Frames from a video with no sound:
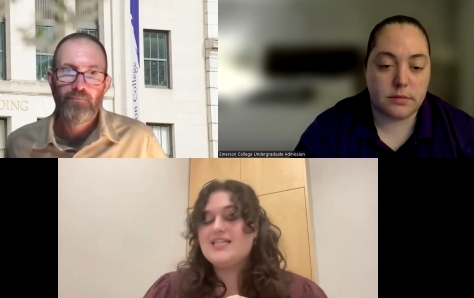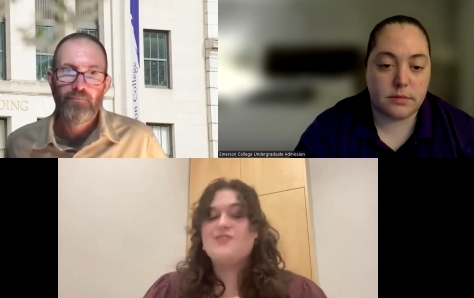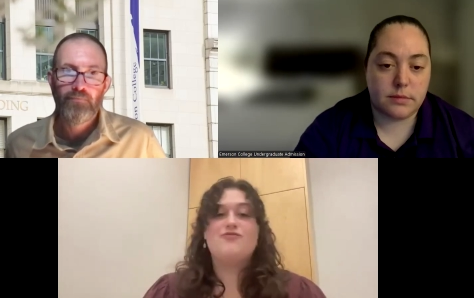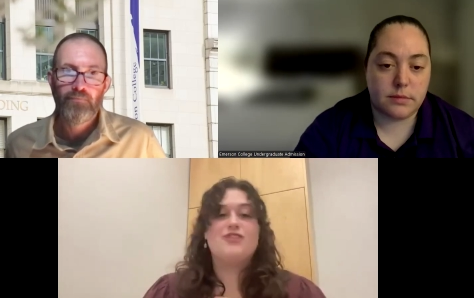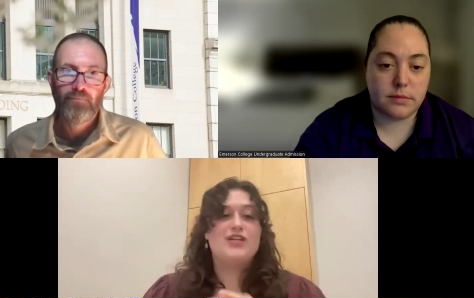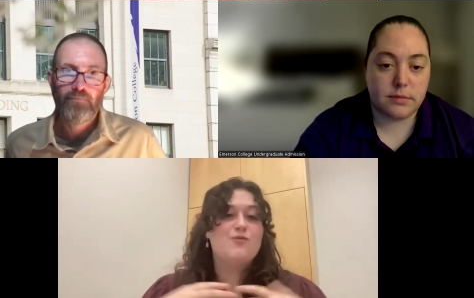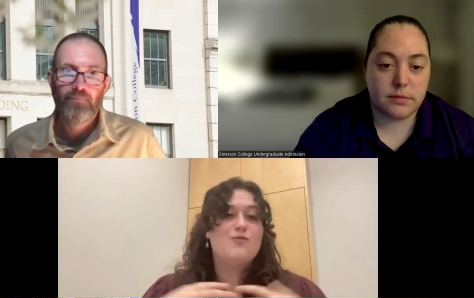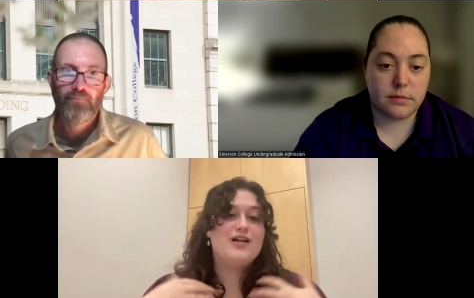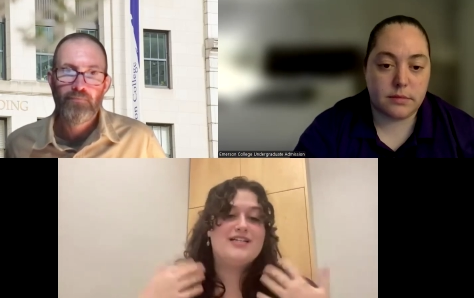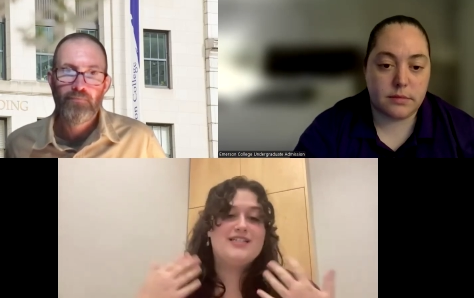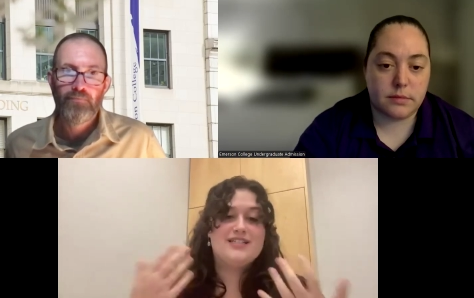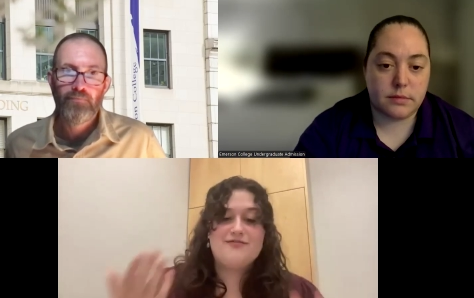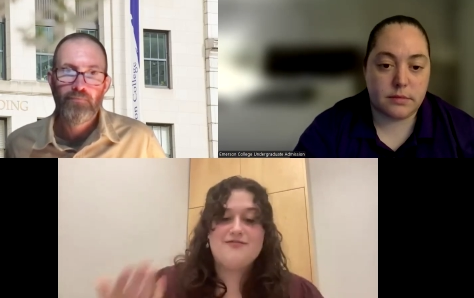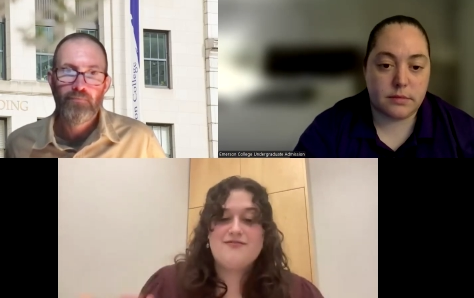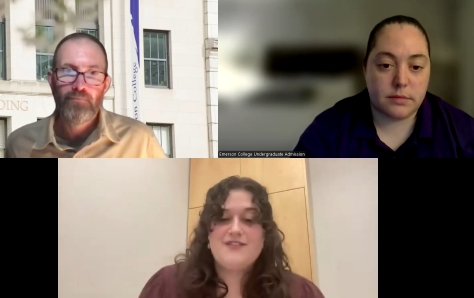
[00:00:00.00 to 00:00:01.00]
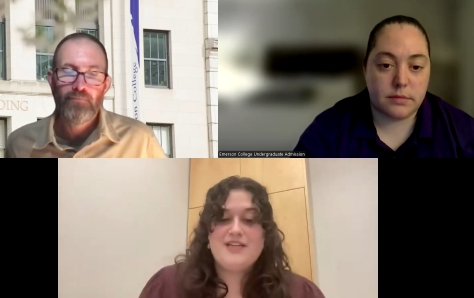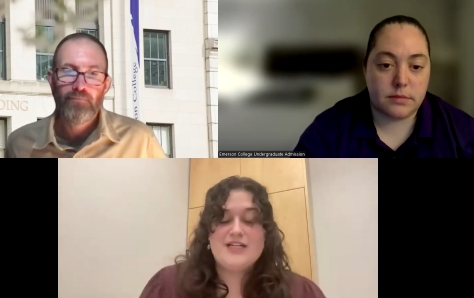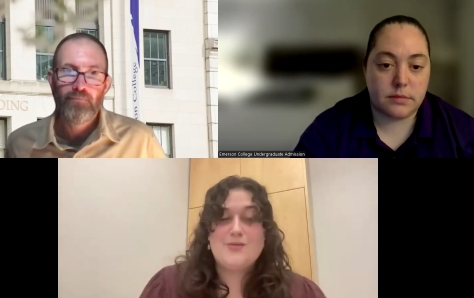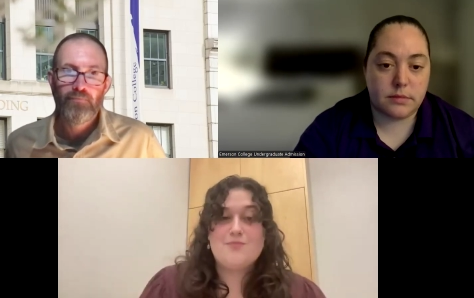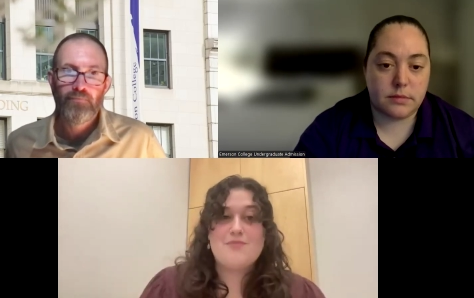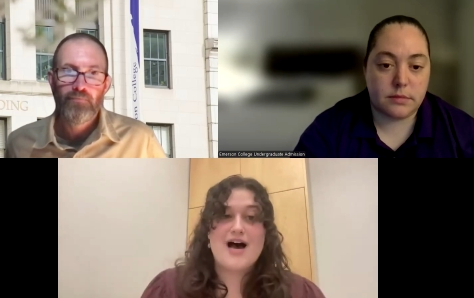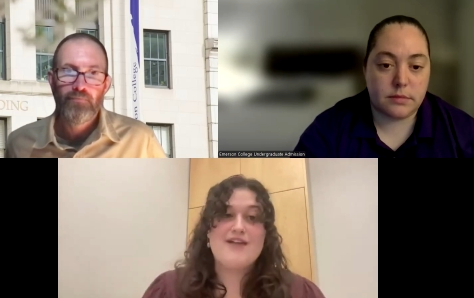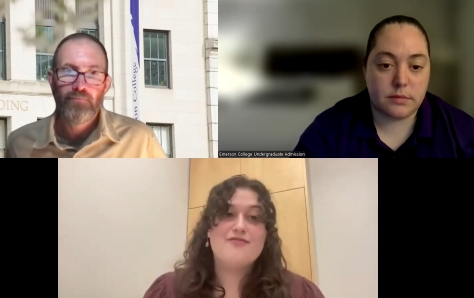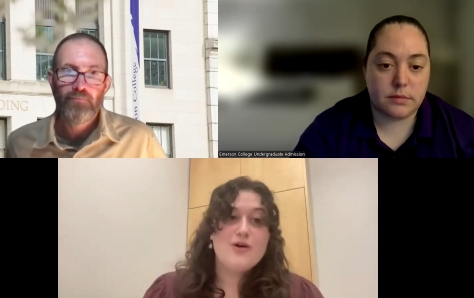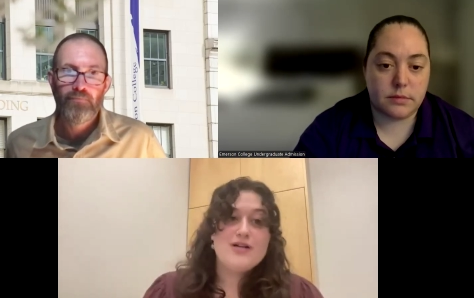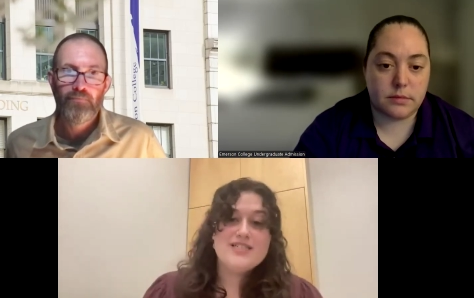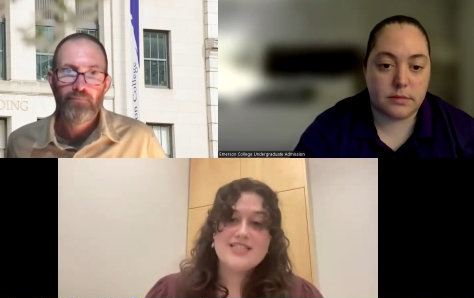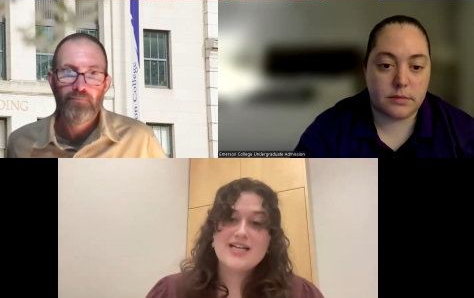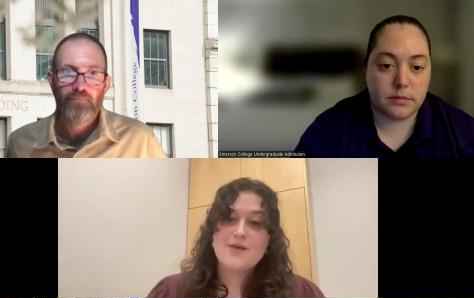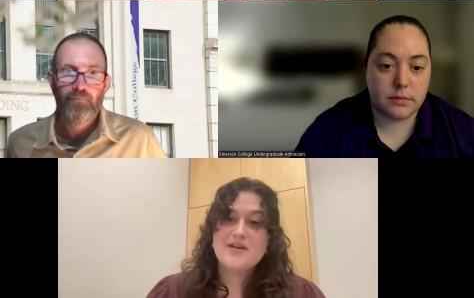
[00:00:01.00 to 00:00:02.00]
Speaker 1: they really wanted to feel my
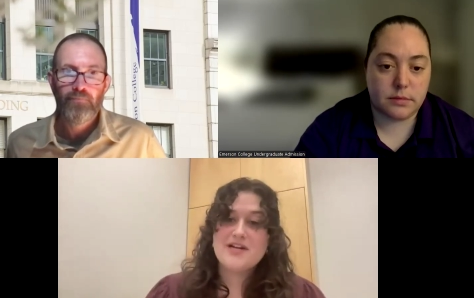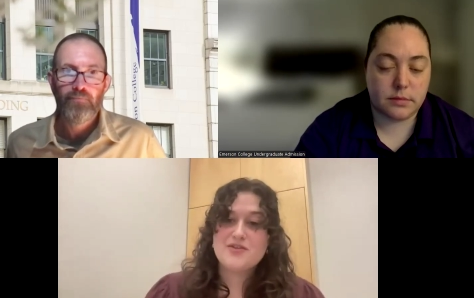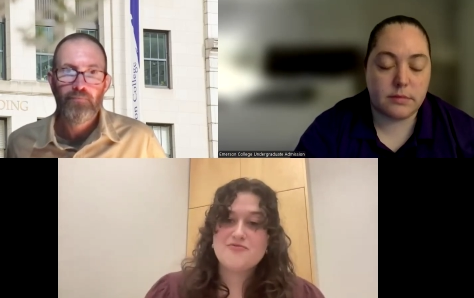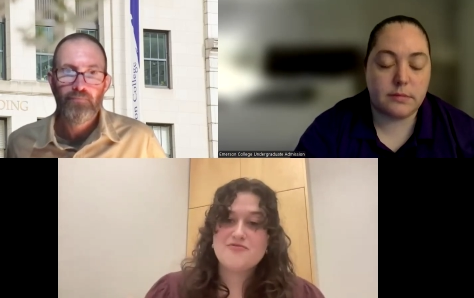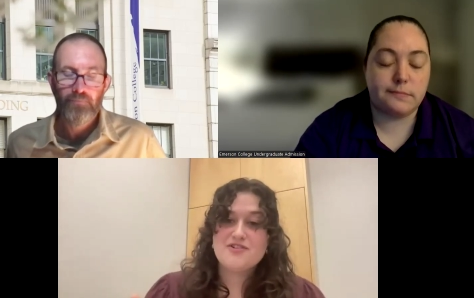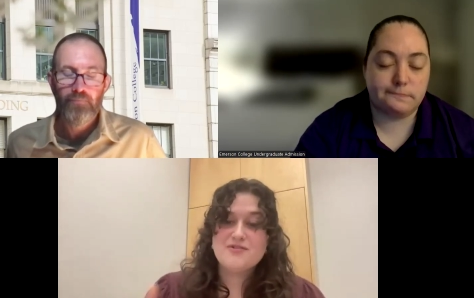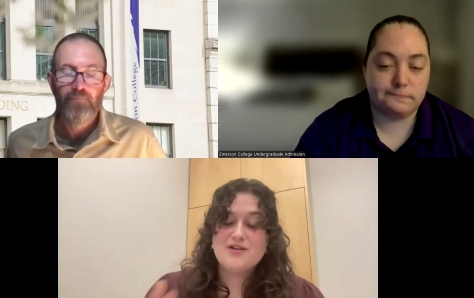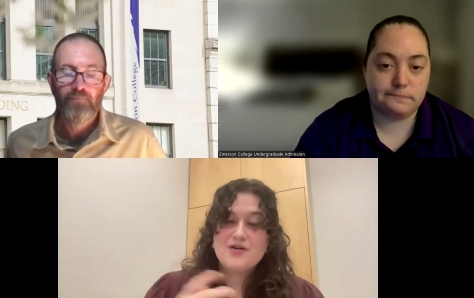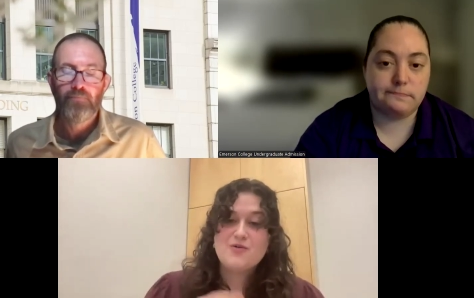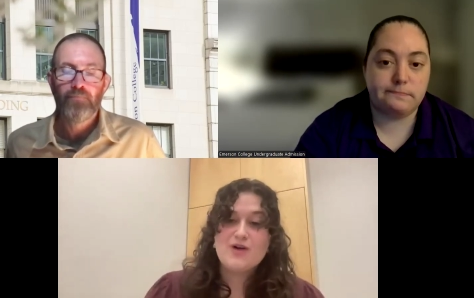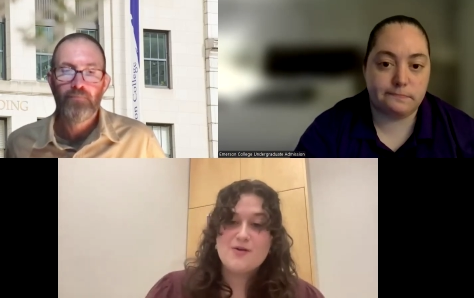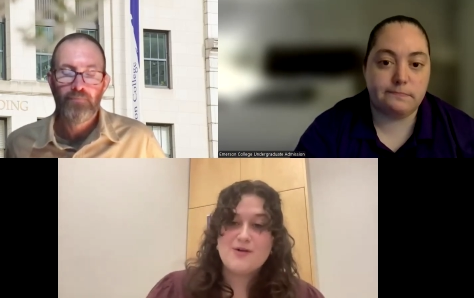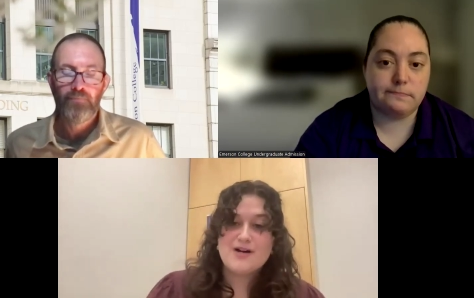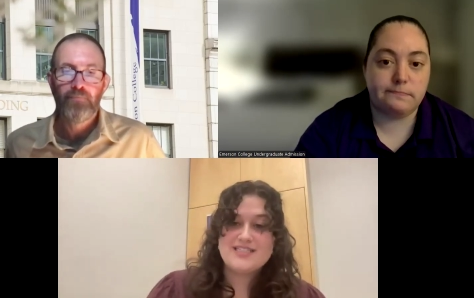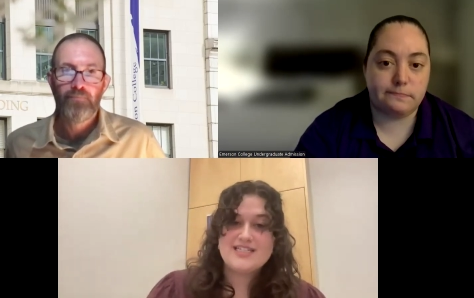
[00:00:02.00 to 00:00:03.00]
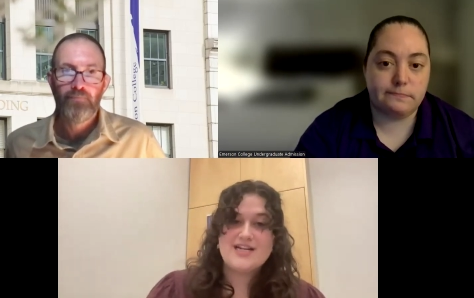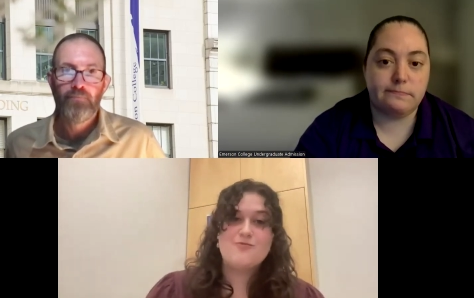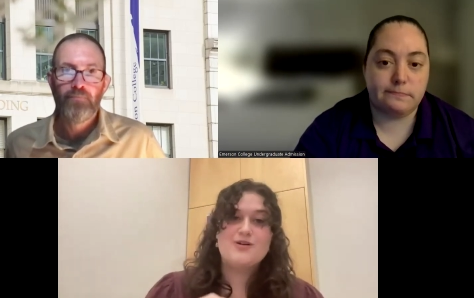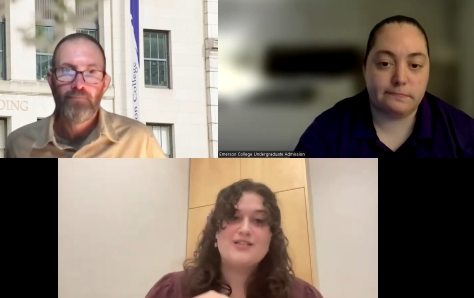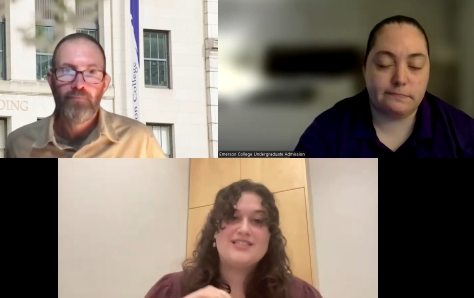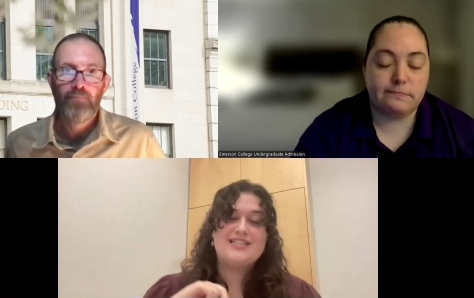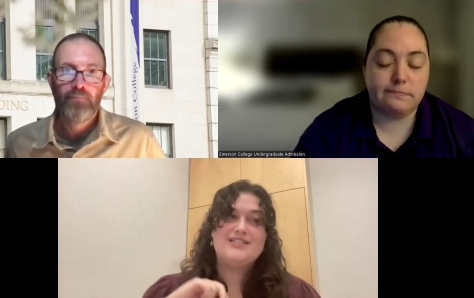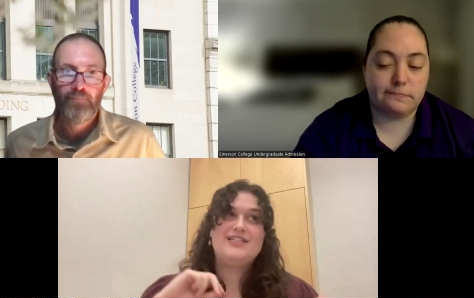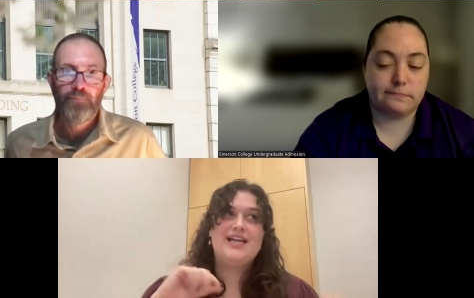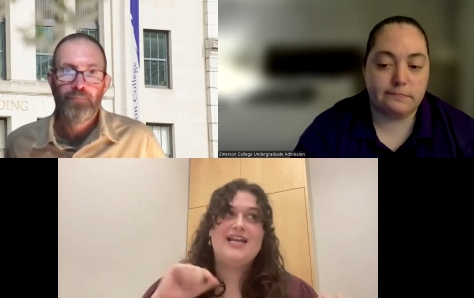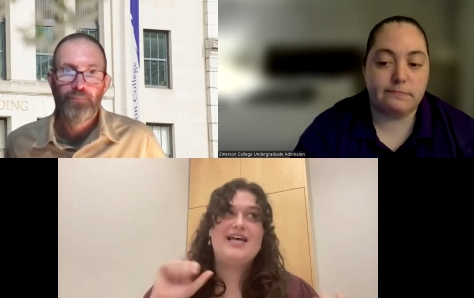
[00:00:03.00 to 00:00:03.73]
voice coming through and who I was. And it wasn't